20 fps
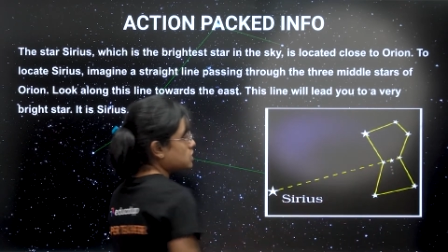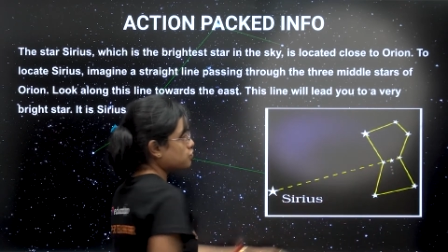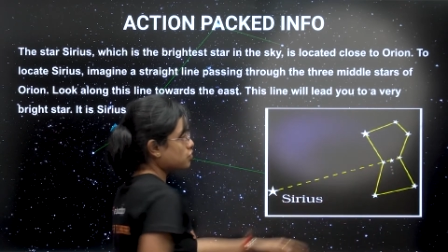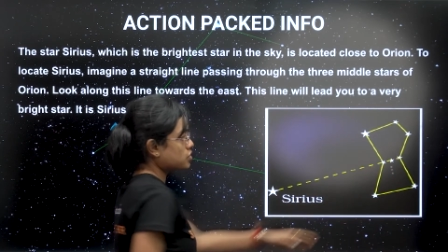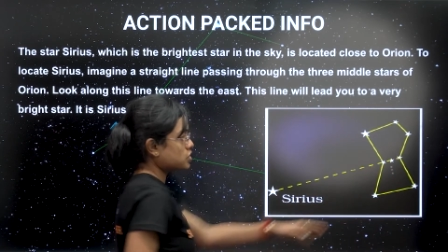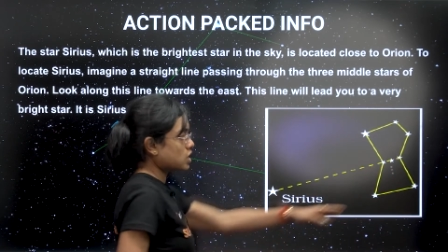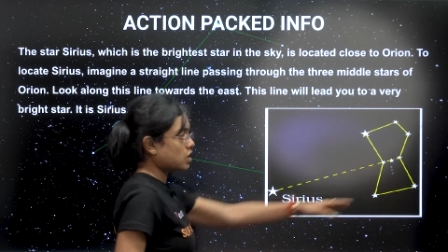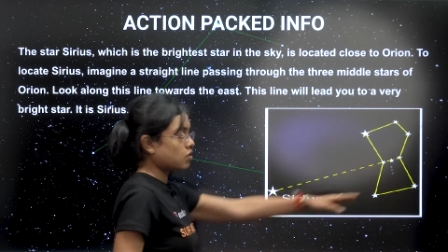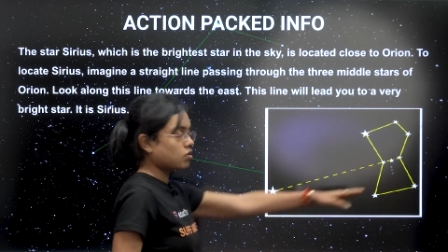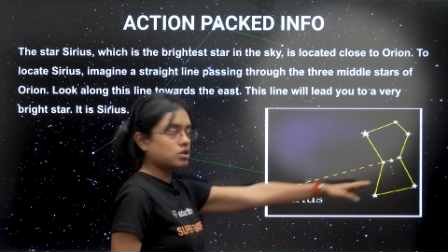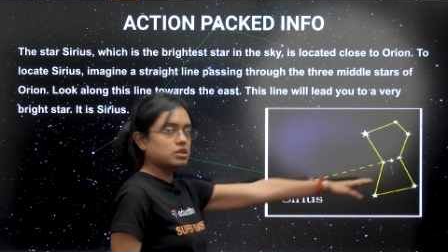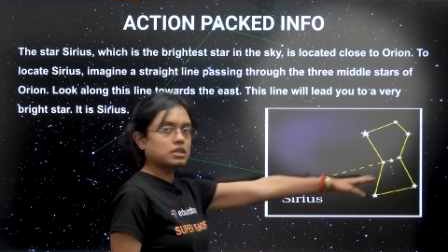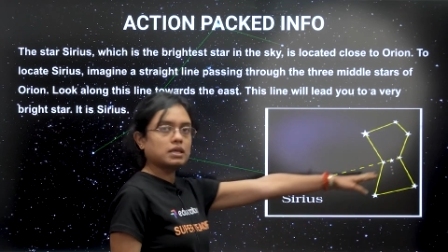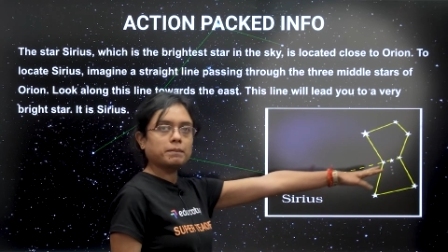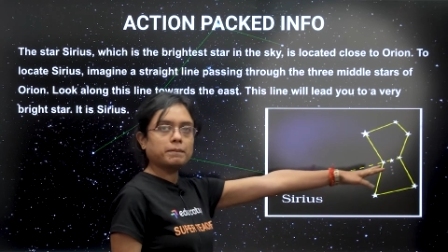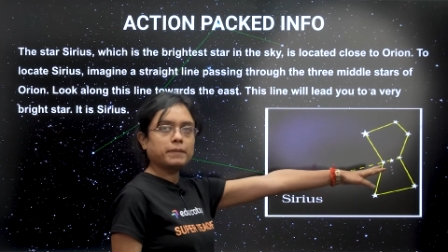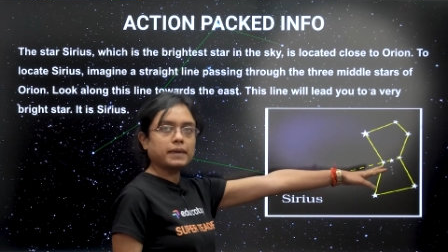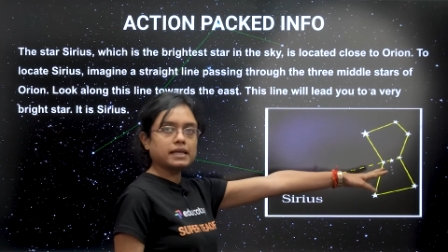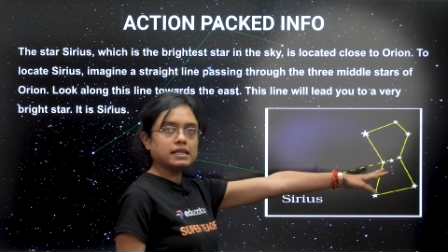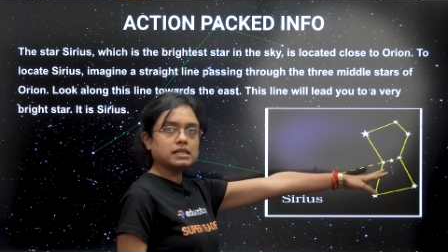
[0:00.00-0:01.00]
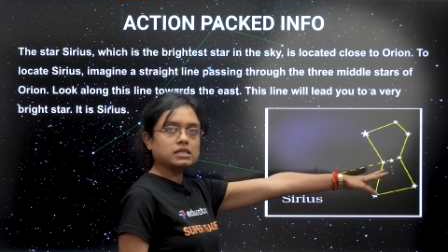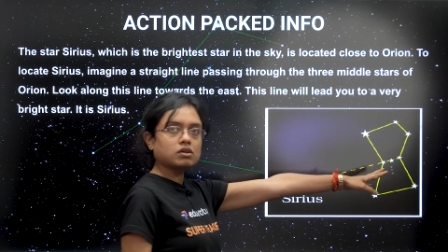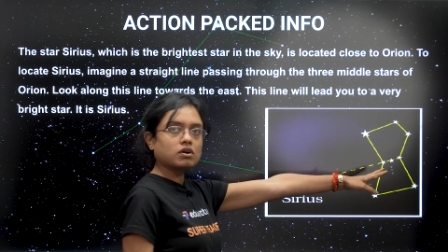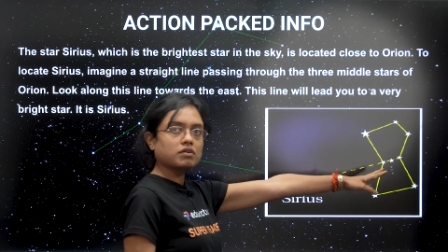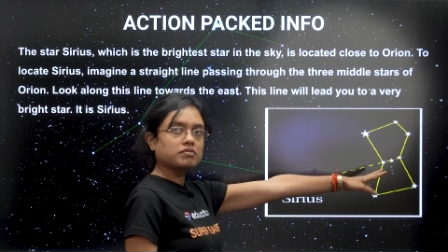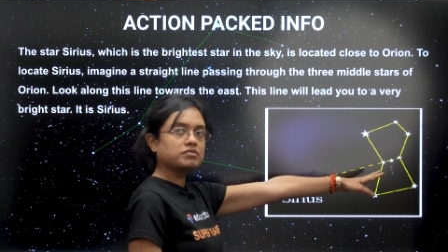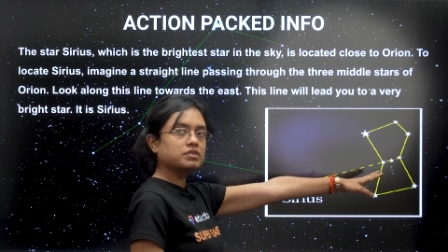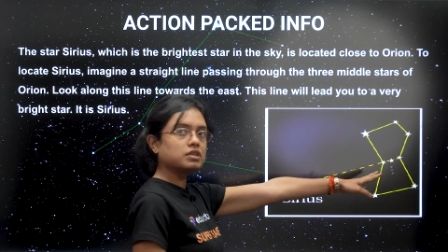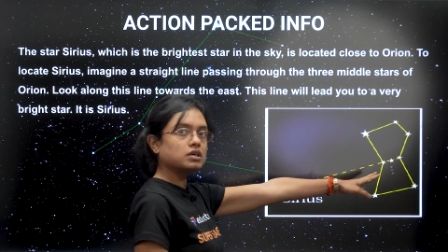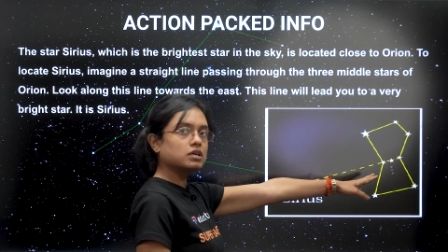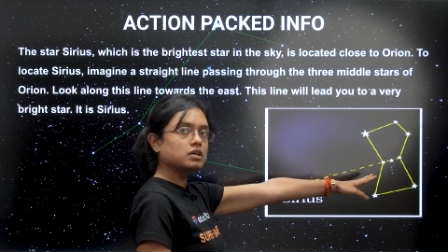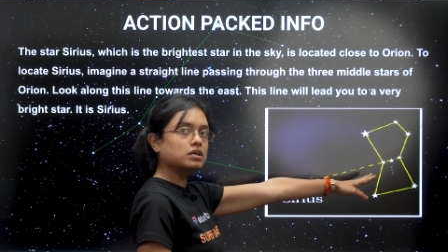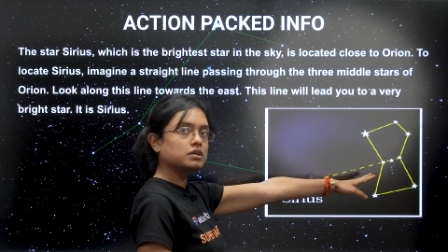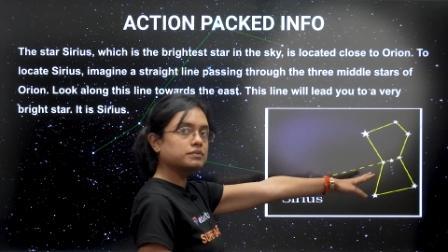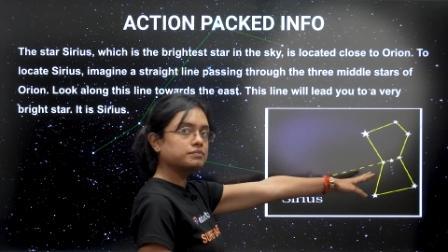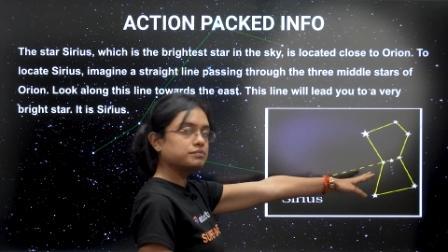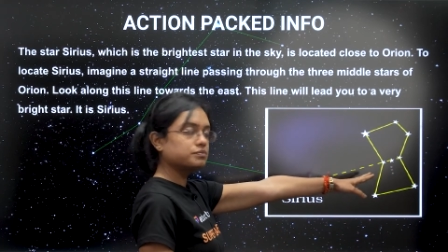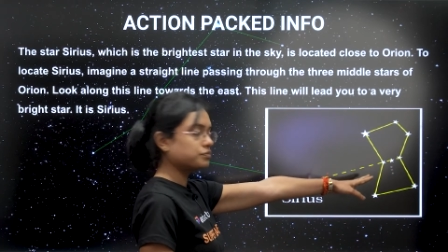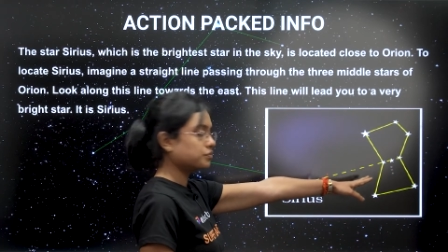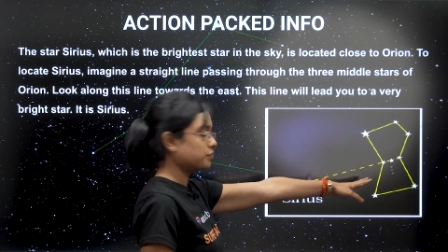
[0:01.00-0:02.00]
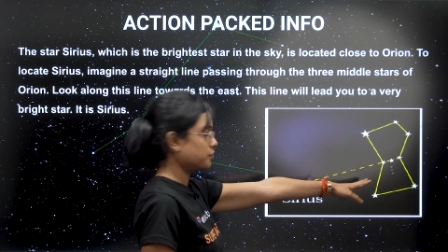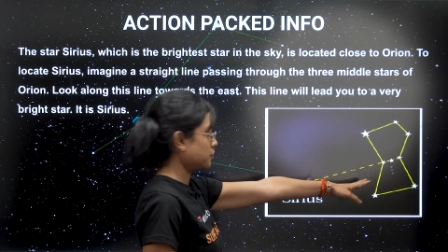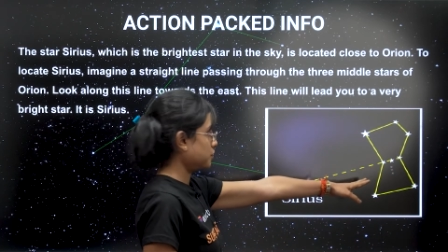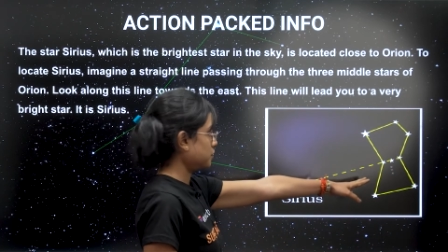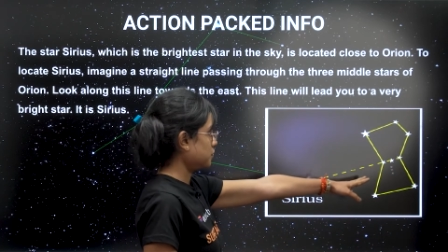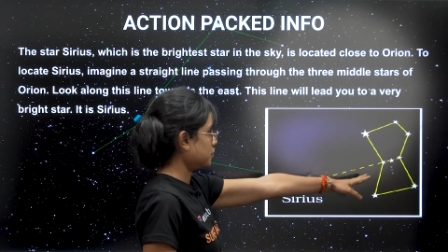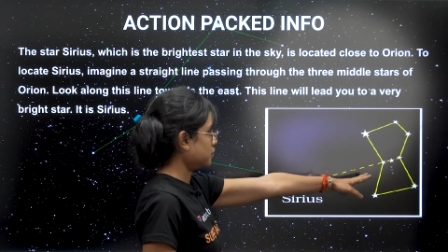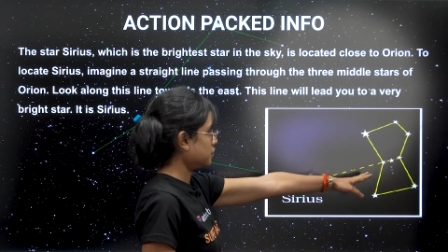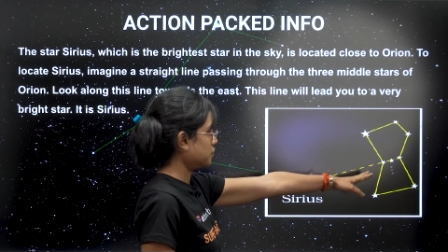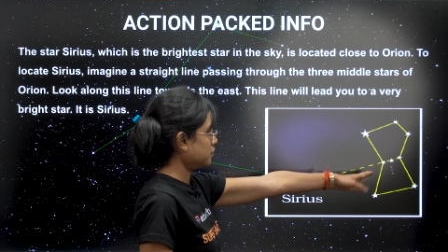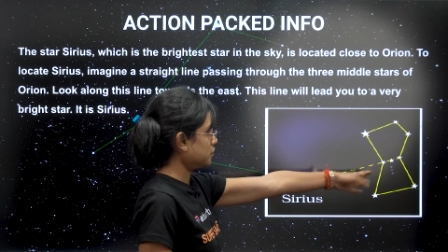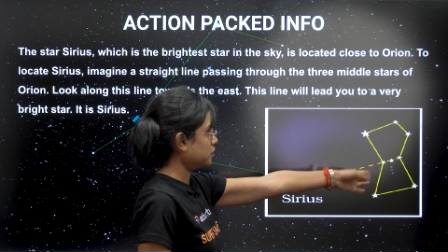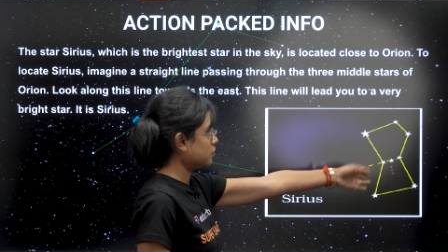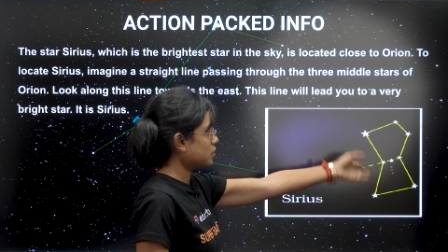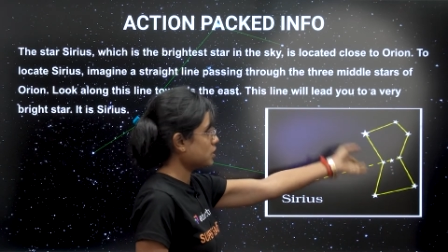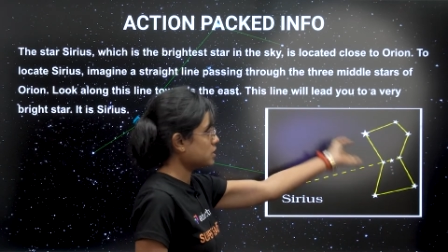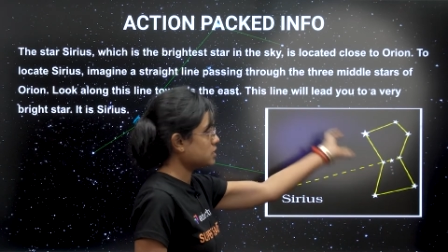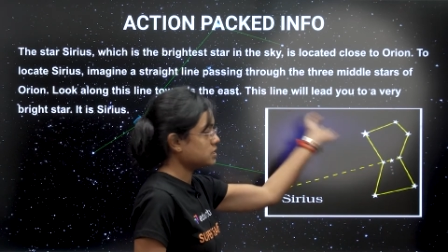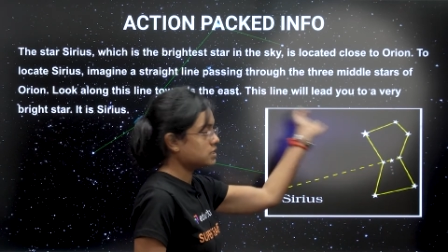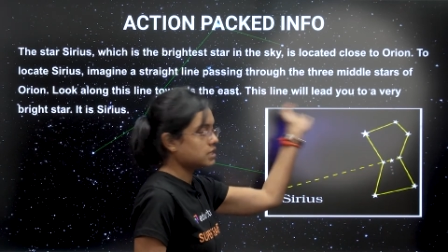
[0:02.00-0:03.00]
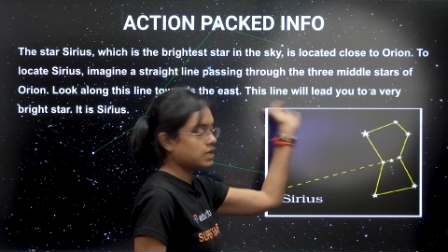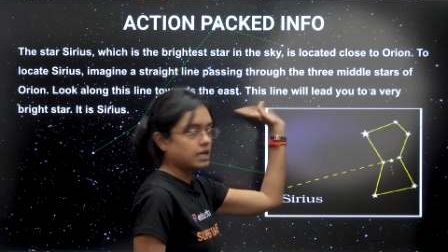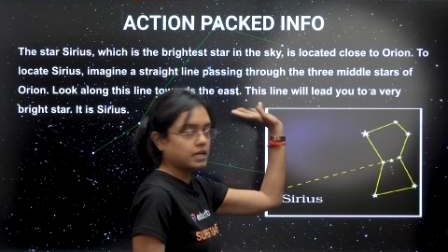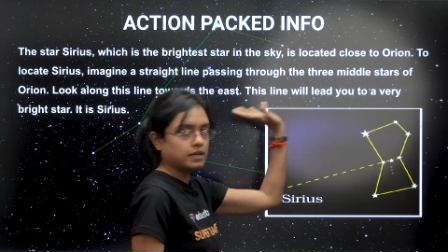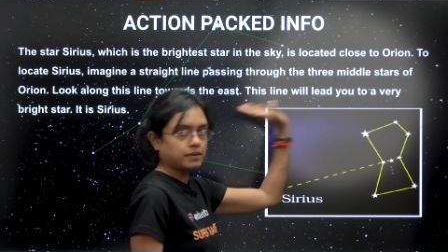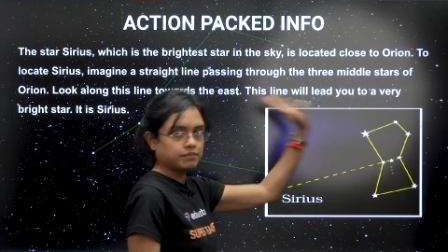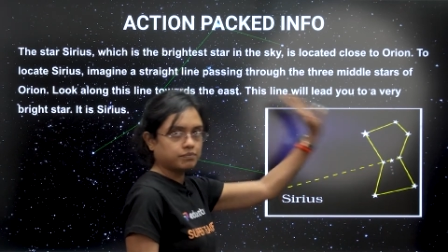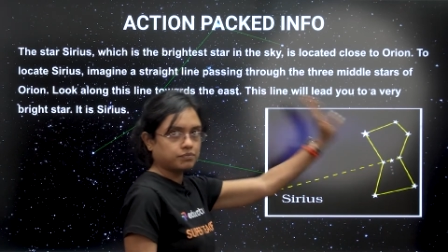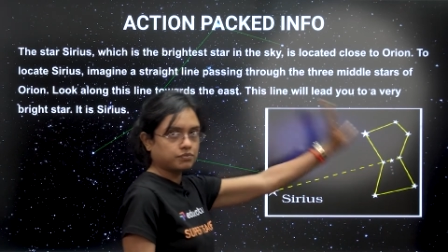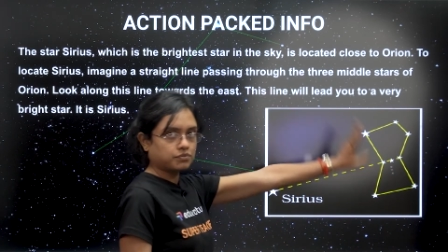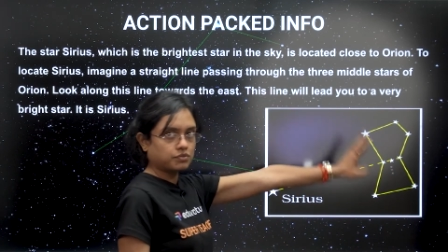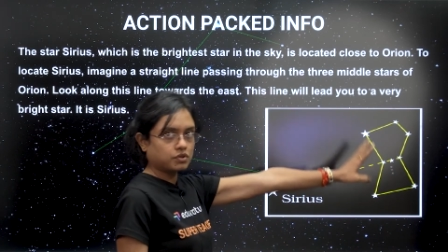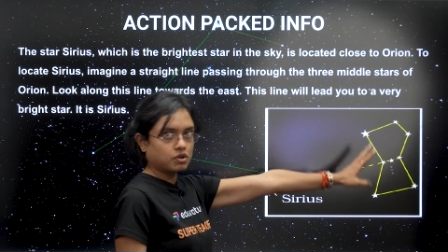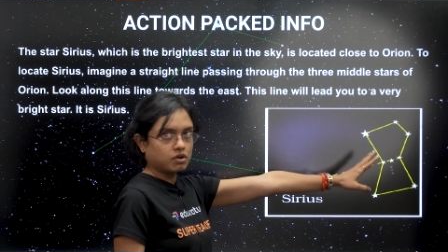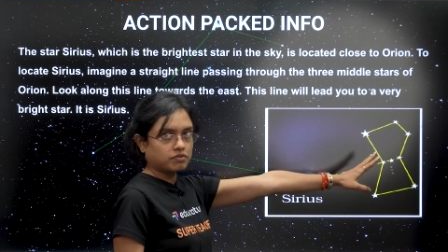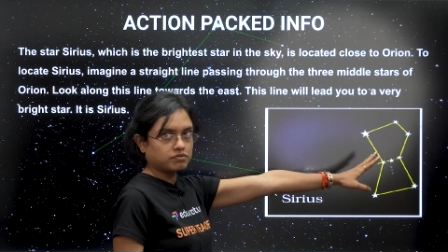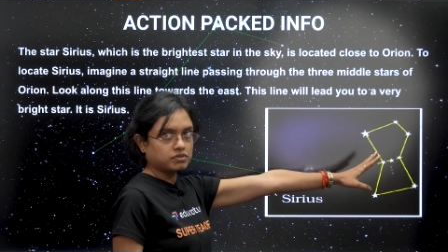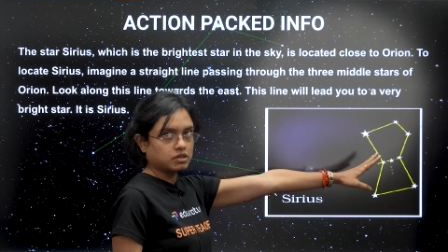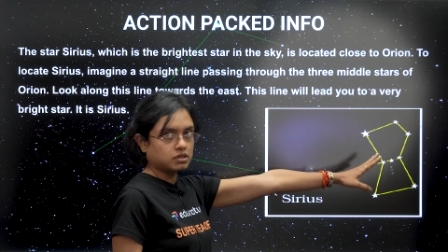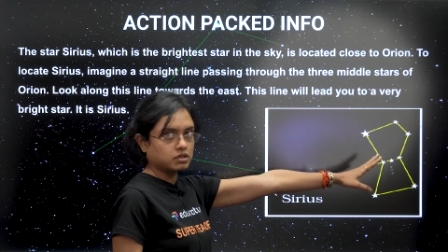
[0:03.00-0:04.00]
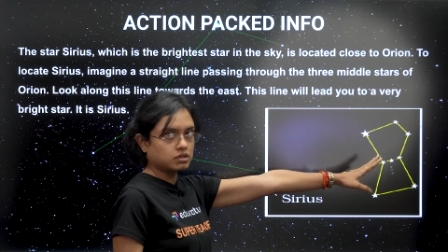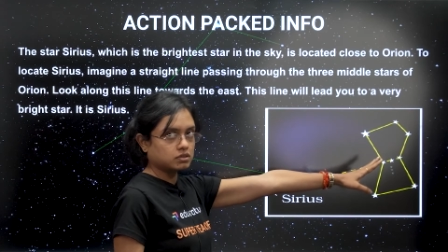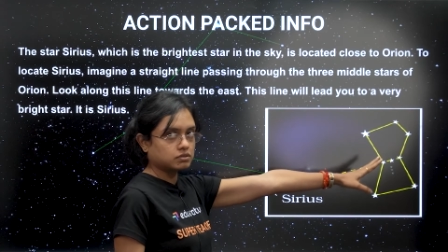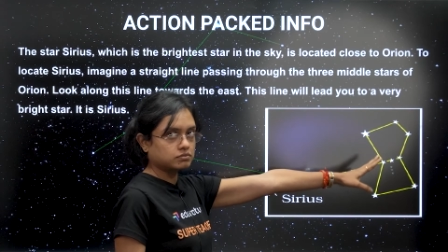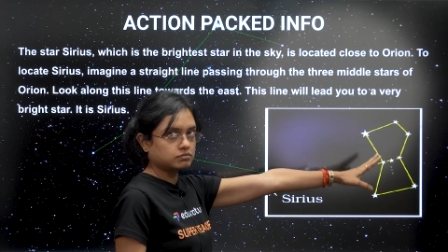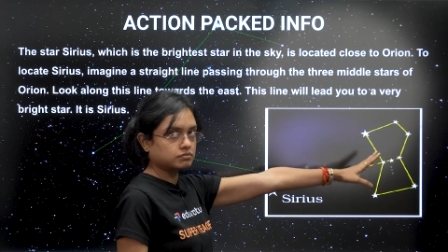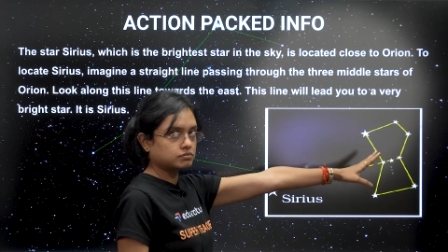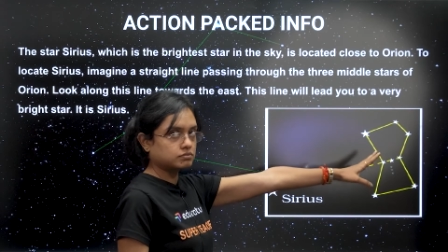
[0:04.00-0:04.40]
which are on the belt of the, you can say, of the